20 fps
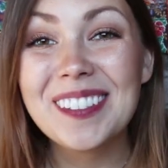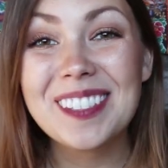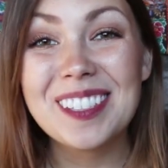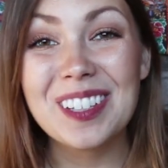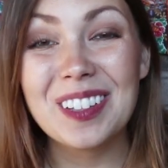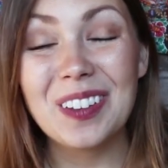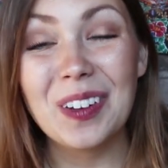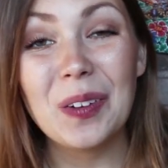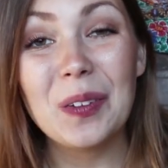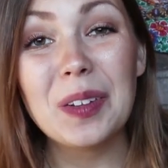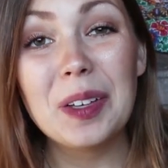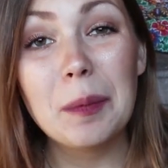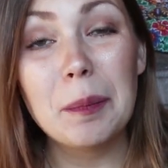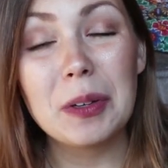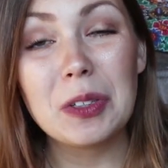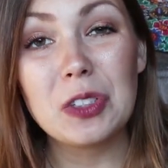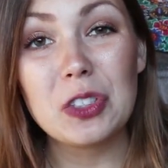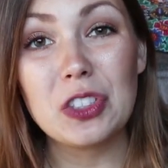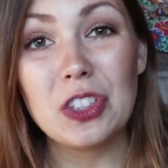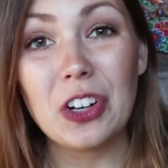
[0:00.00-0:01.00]
Slowly
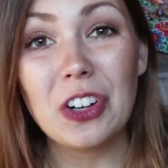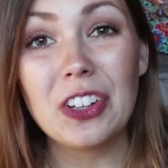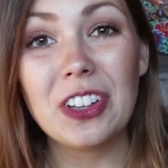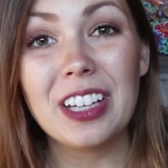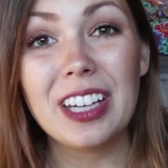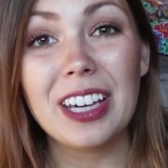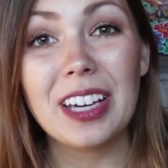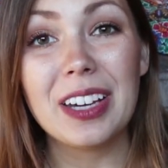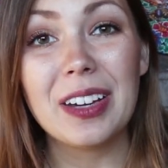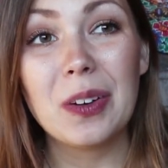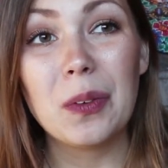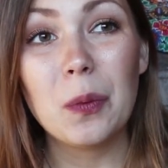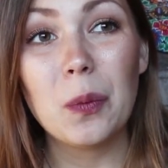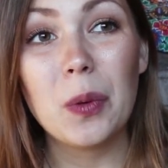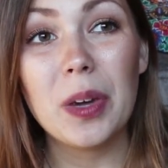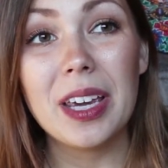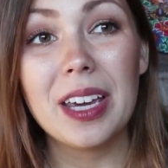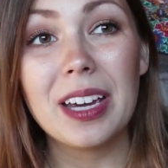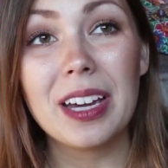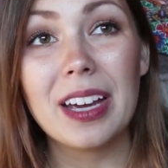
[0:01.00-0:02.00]
but surely,
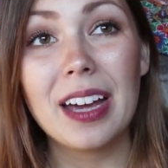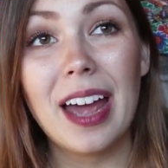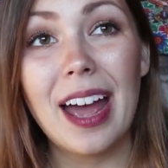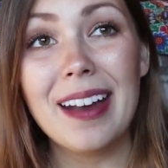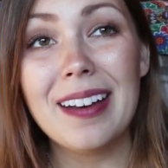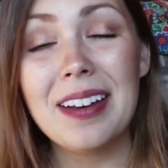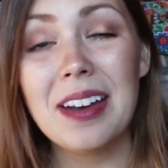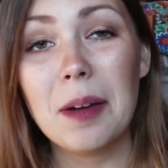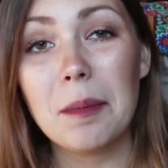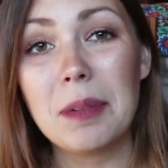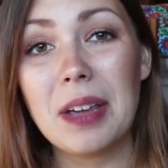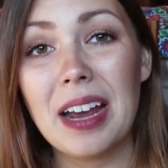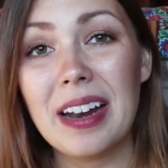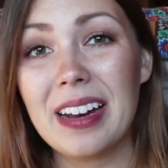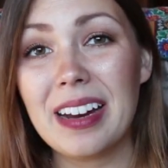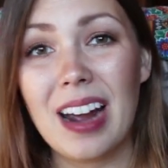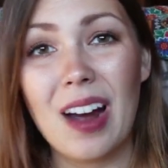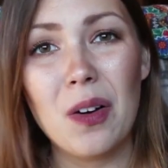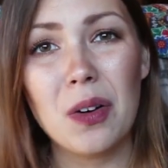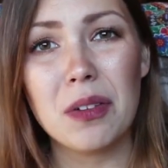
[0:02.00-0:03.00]
we ended up
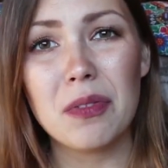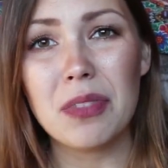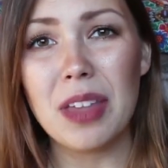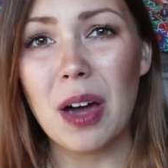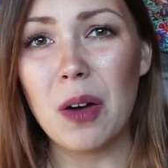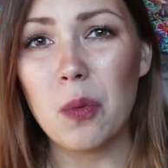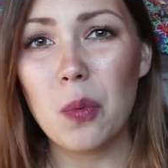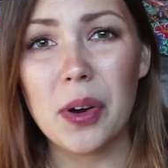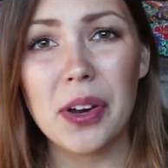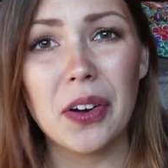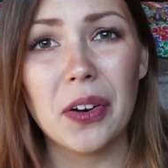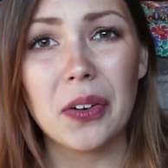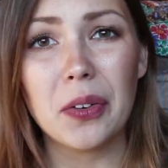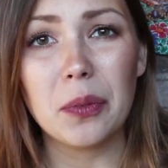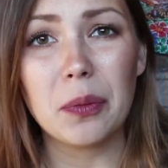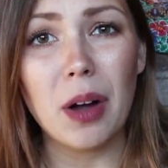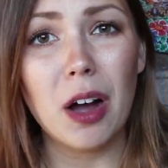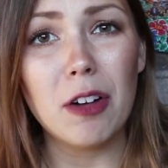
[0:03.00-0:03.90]
getting out of that weird,